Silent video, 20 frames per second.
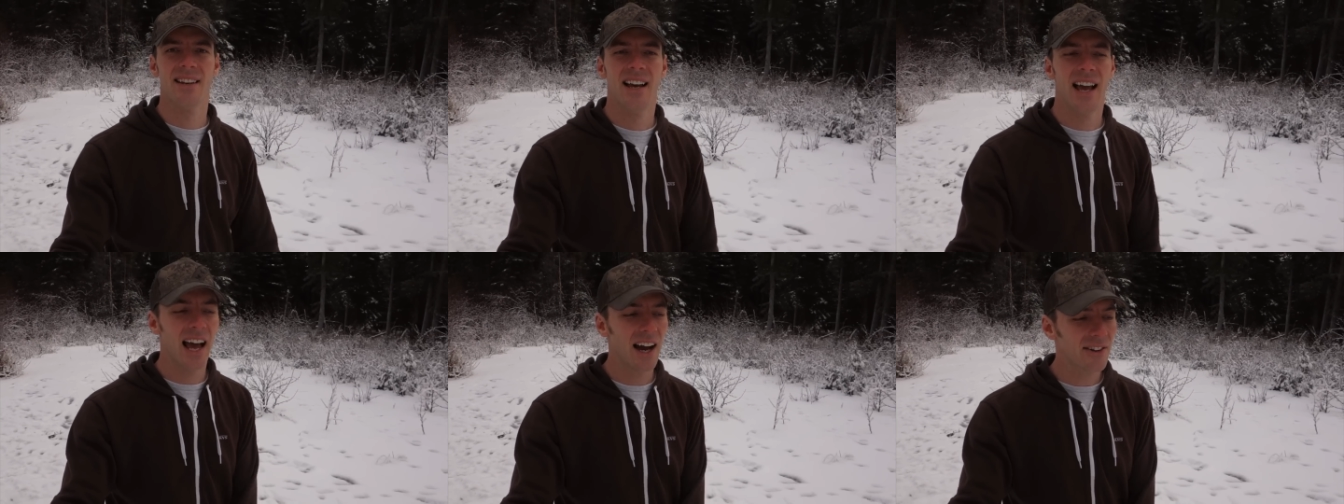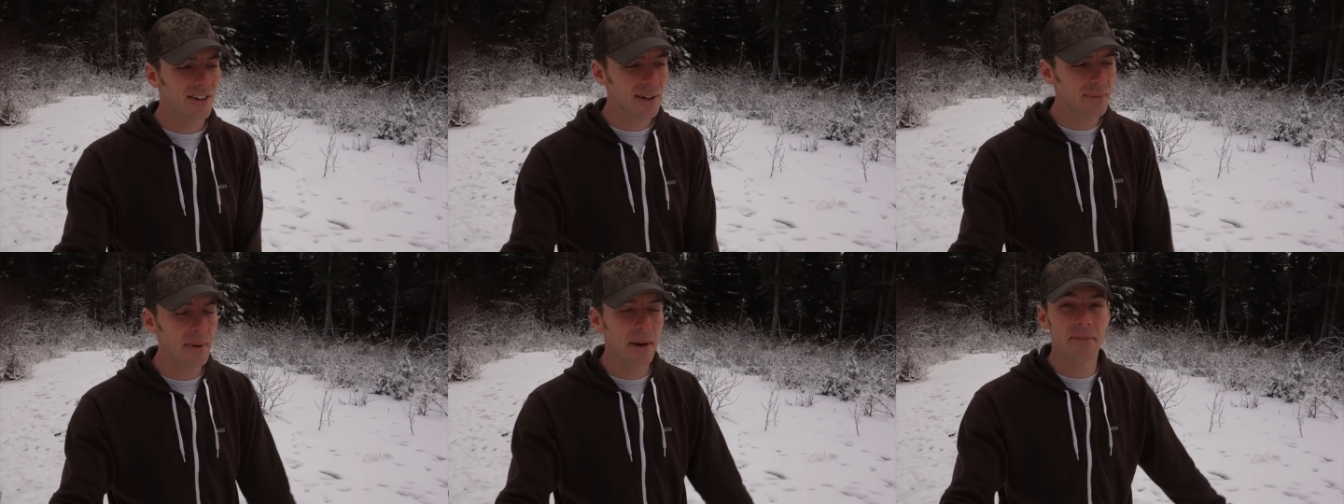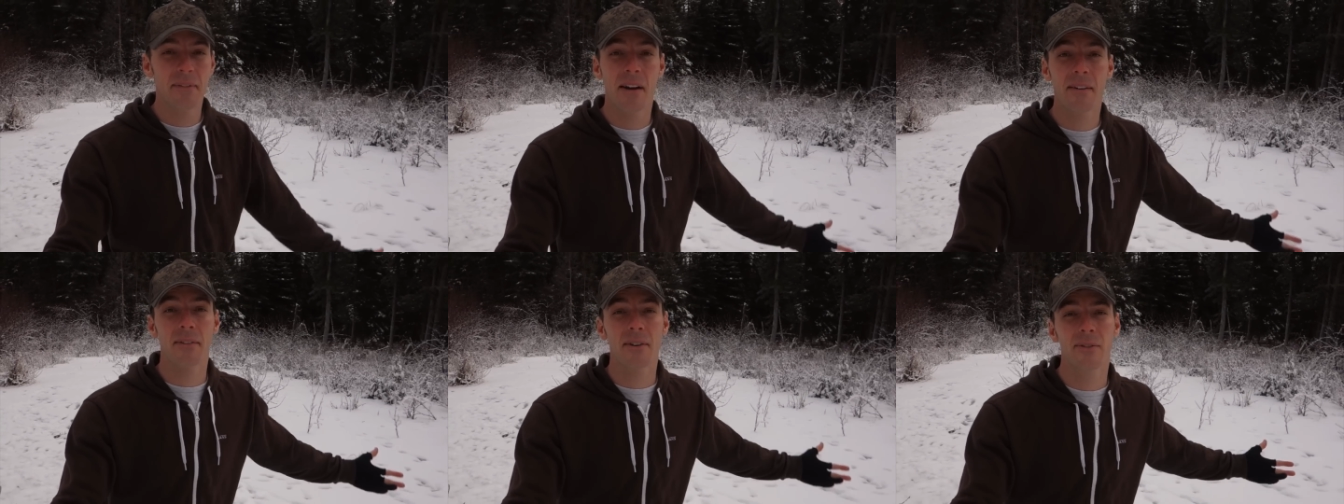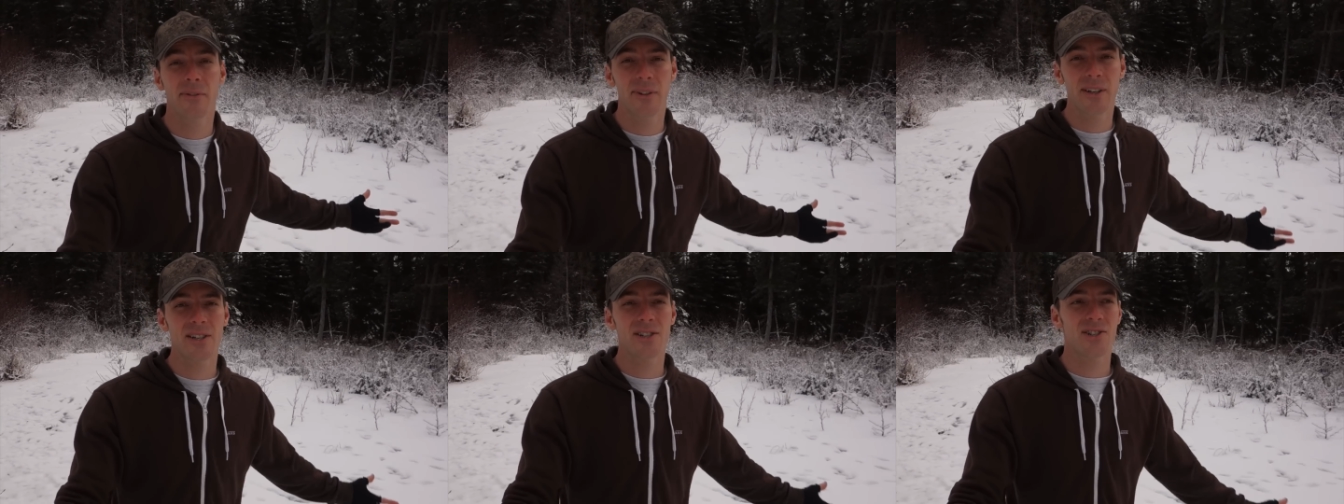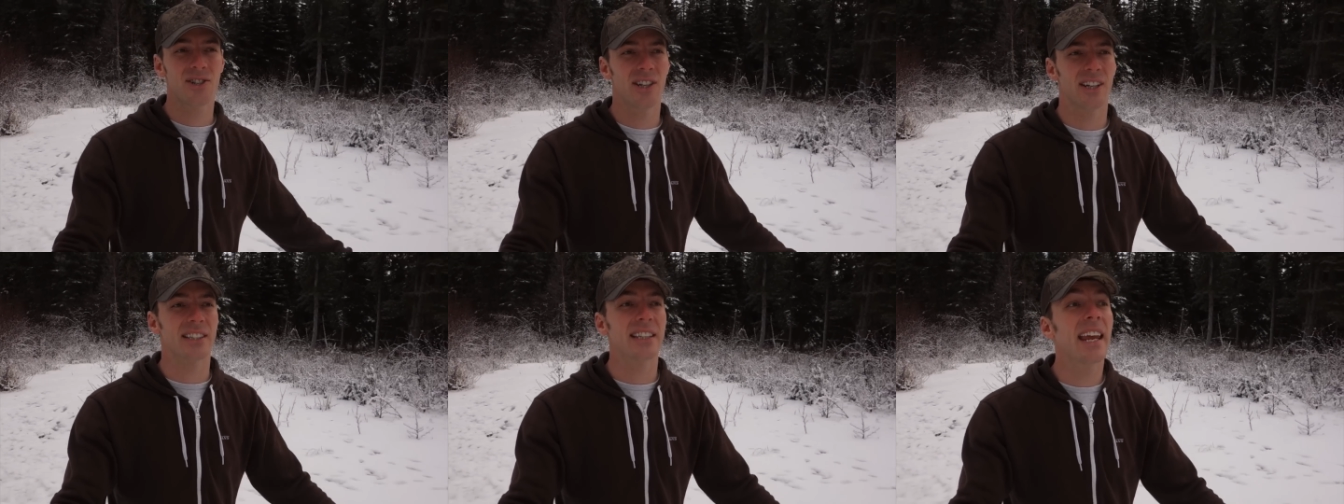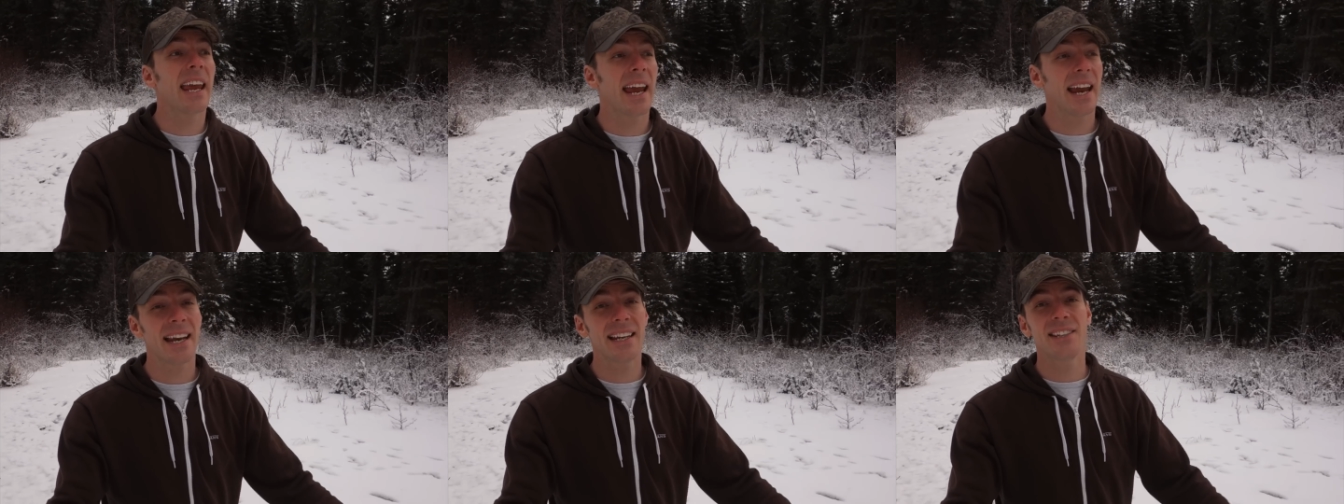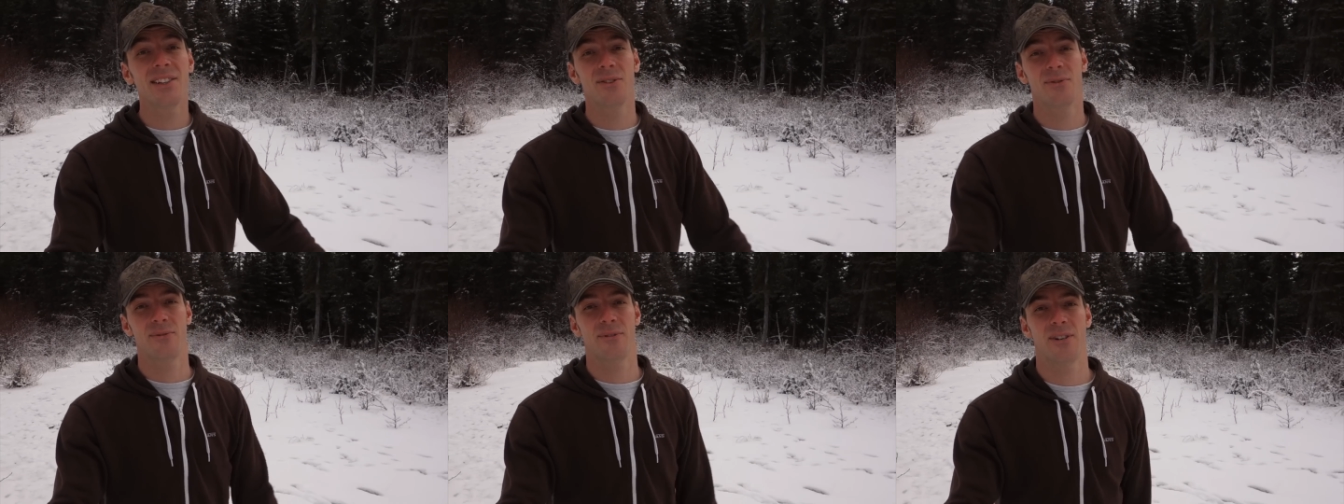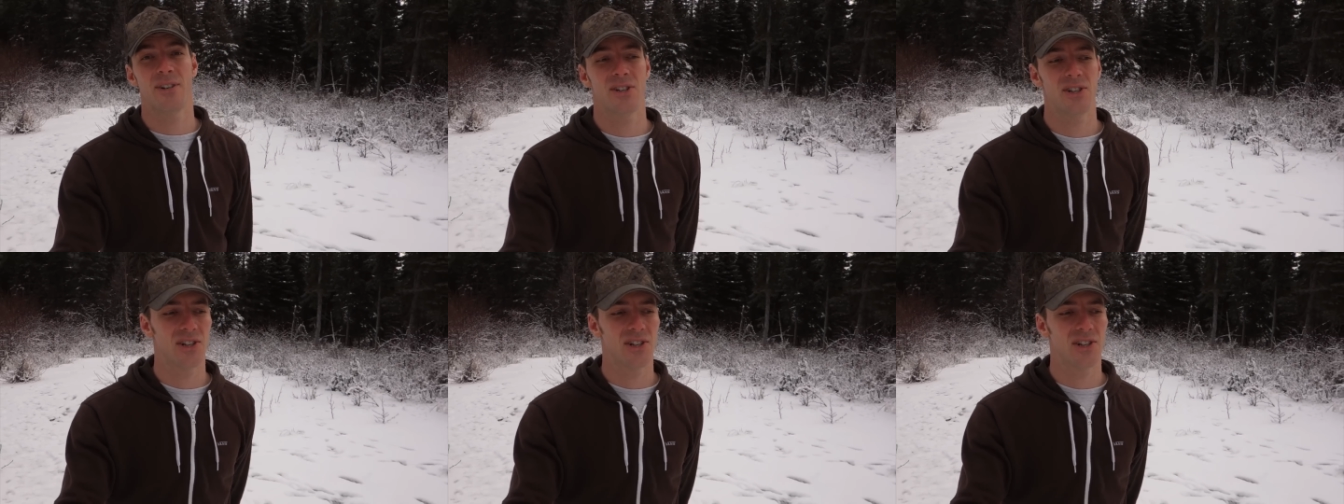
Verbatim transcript: How come I've never fished it? Can you fish